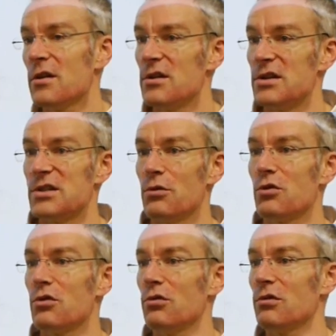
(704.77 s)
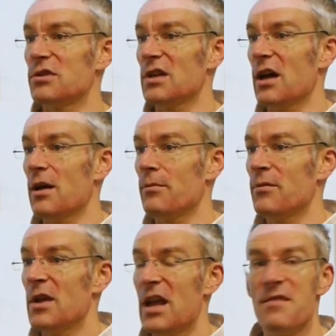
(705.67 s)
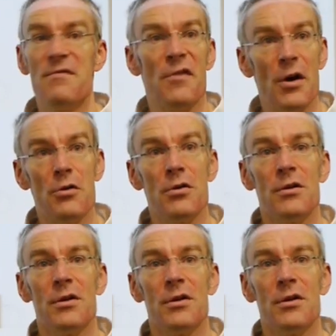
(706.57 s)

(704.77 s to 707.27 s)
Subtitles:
there's a tool called Info.